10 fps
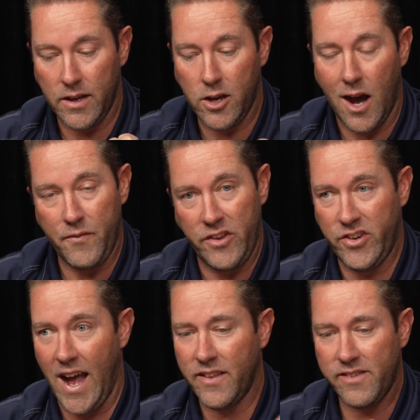Coffee
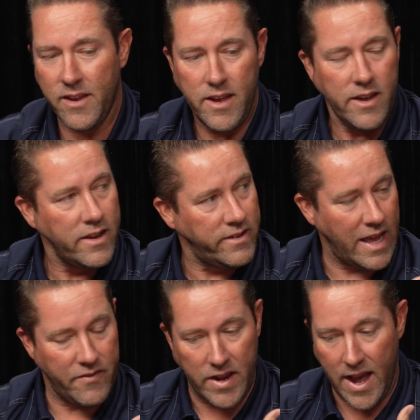Chats,
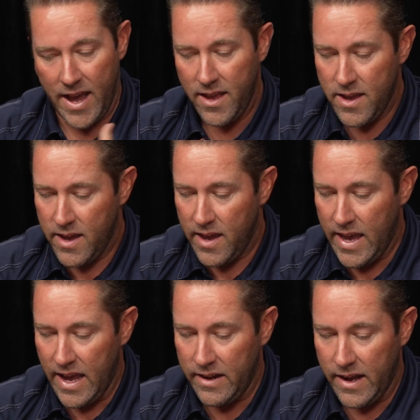Dave and I.
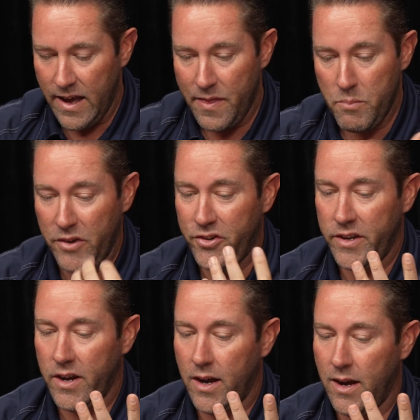And the
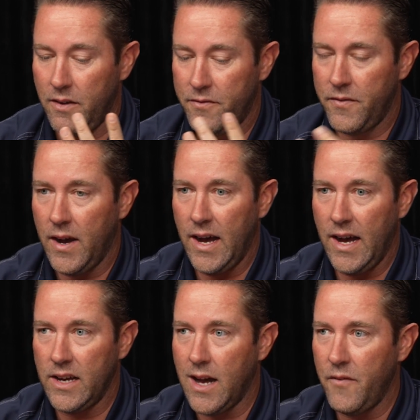mission of
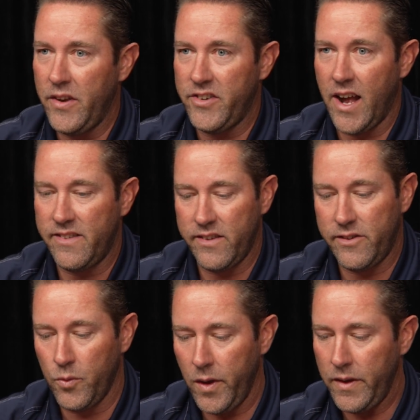Coffee Chats is
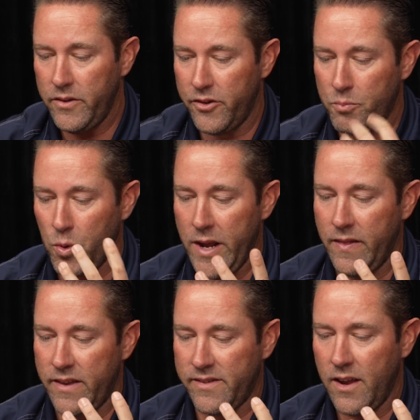to really just bring
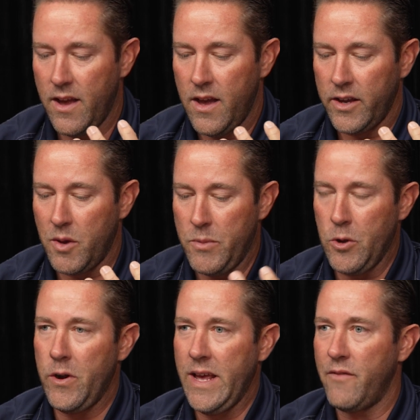this
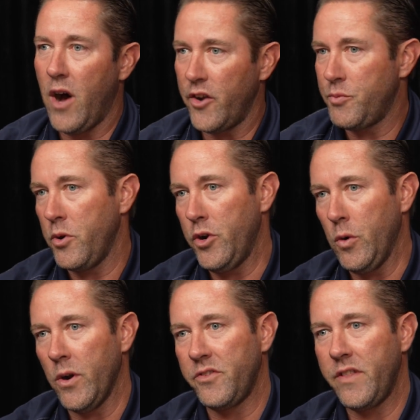community of
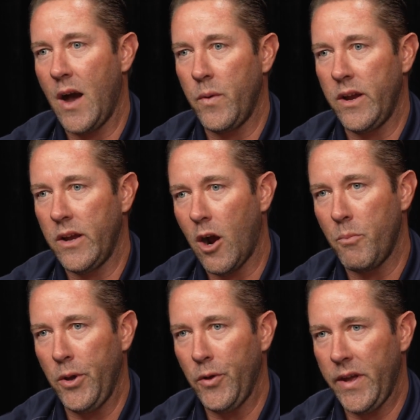entrepreneurs that we are
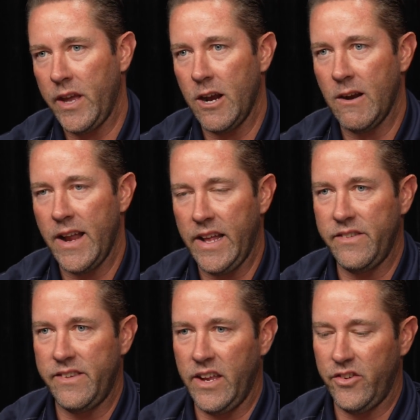building here at
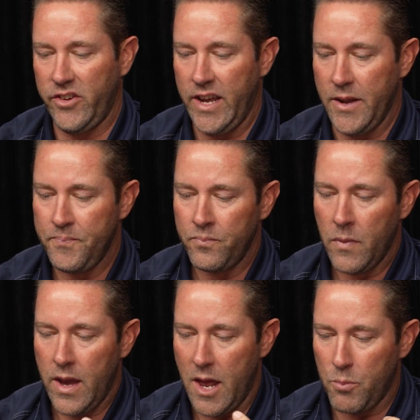NCNG
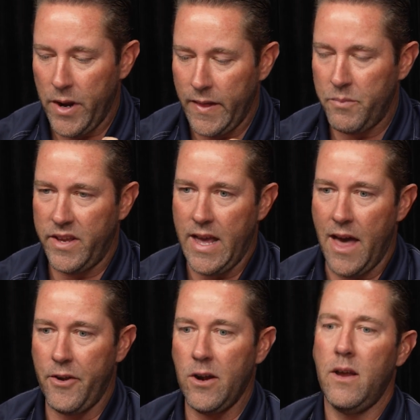and bring them
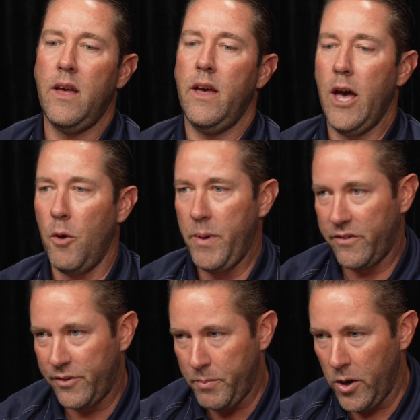together, help
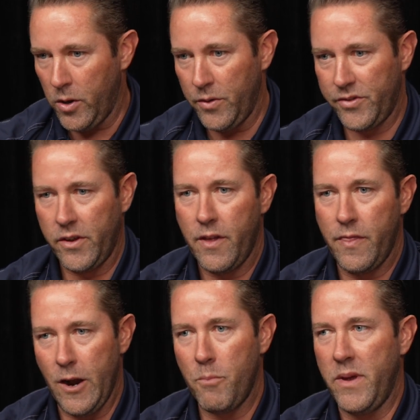expose
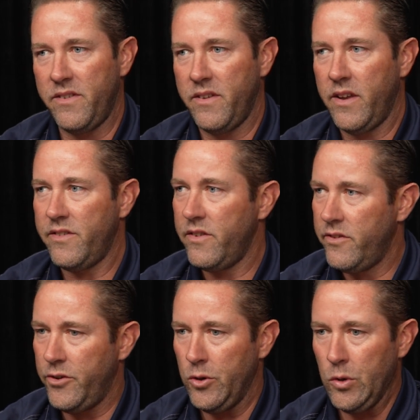their business
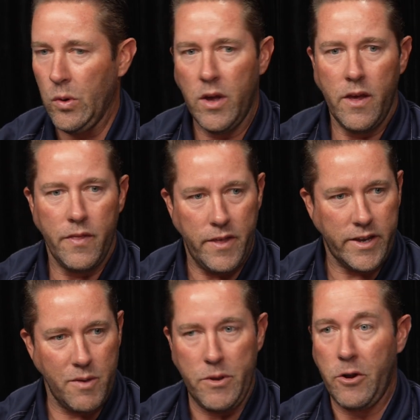to the
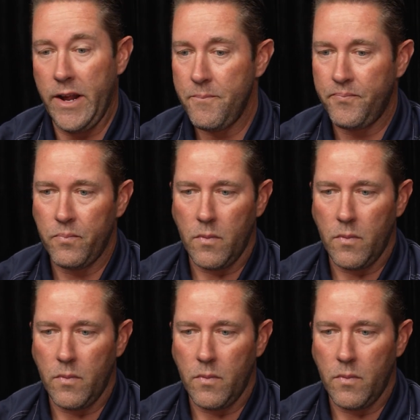community.